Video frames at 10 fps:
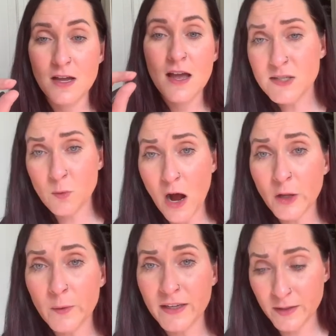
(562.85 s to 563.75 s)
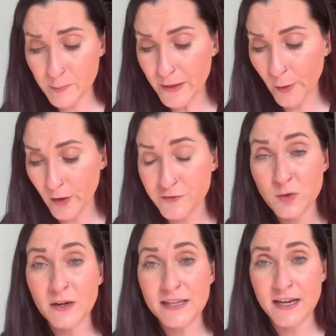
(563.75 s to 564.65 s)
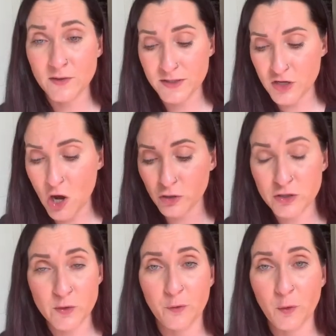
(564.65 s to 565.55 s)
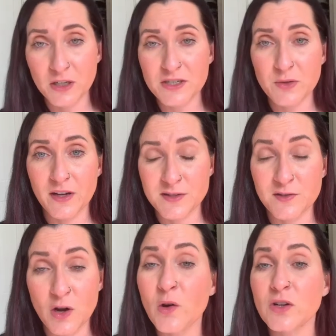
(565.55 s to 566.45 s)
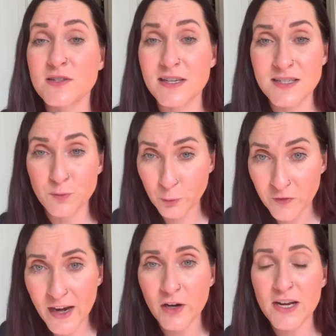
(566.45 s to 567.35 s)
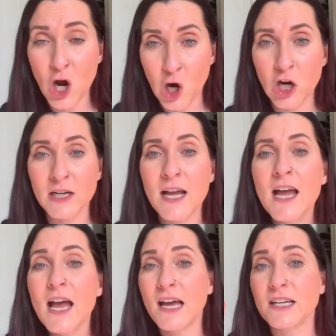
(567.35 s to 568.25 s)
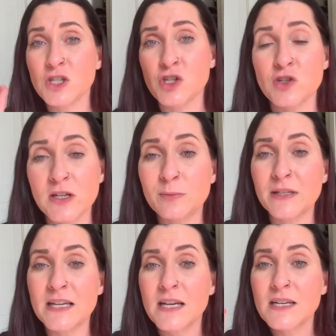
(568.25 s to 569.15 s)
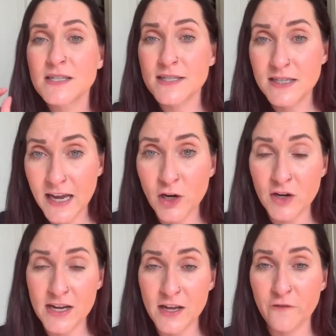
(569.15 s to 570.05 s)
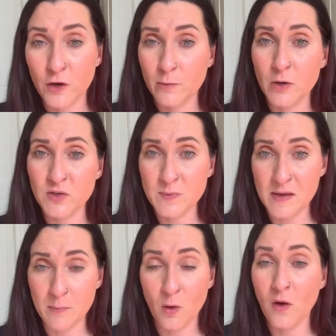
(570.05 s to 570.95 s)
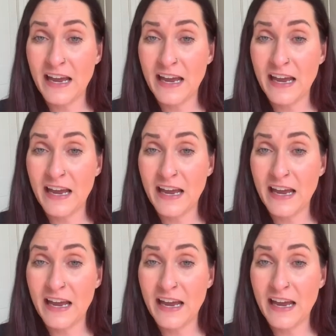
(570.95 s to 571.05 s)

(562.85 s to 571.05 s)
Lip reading: Swallowing the pill of $20,000 or $42,000 is very hard and extremely scary for most people,